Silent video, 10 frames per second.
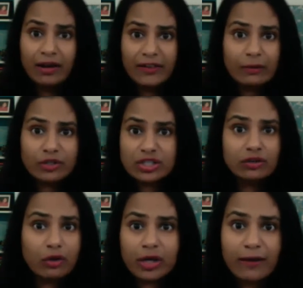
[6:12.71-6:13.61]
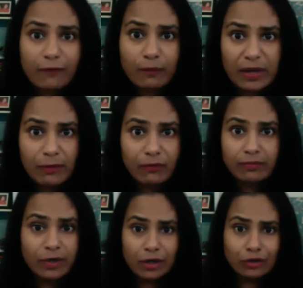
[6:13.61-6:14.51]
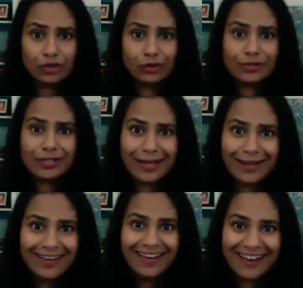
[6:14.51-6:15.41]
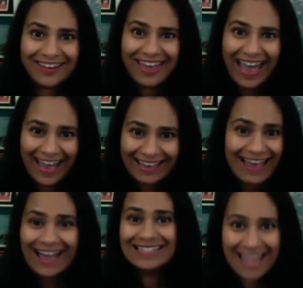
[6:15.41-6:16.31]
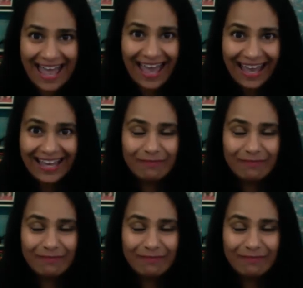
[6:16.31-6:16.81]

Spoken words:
they were just looking for people from Jersey, okay, that day.